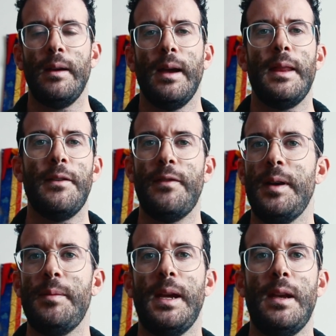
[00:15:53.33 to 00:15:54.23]
At the
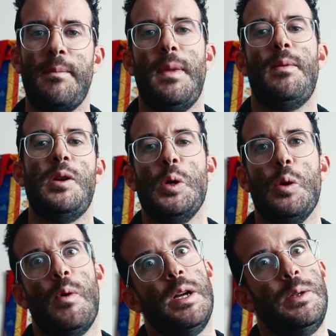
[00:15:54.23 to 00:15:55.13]
very beginning, maybe you
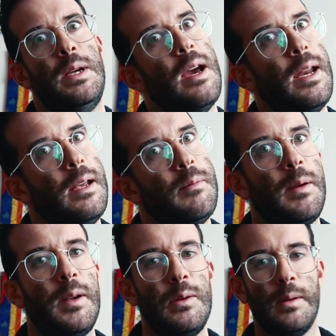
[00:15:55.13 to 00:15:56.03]
don't want to get in,
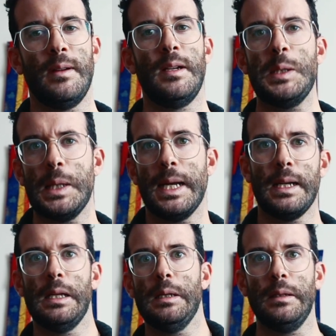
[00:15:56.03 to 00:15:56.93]
maybe you get a
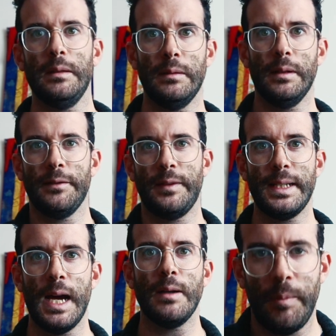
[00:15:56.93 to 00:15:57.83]
little
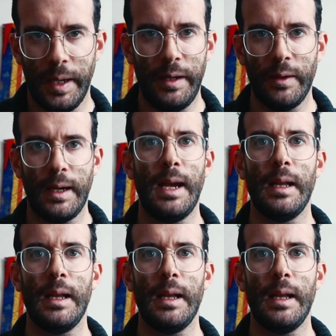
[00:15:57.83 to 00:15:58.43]
freaked out, but it's okay.